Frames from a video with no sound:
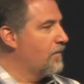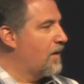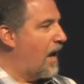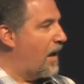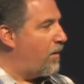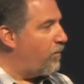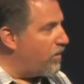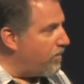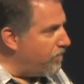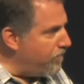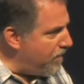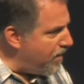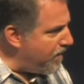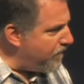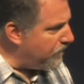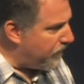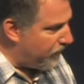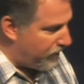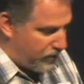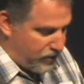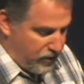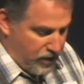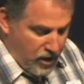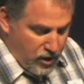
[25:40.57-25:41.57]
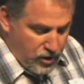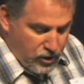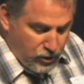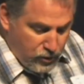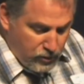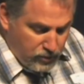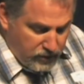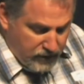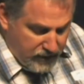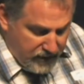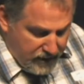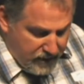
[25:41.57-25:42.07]
And remember,
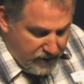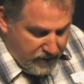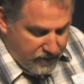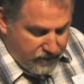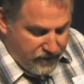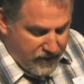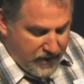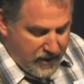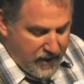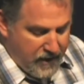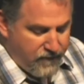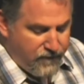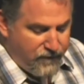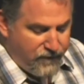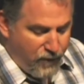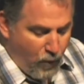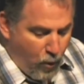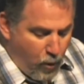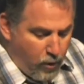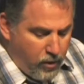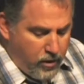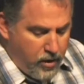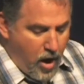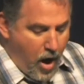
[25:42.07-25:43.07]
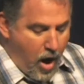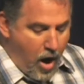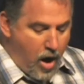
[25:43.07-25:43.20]
you live in a foreign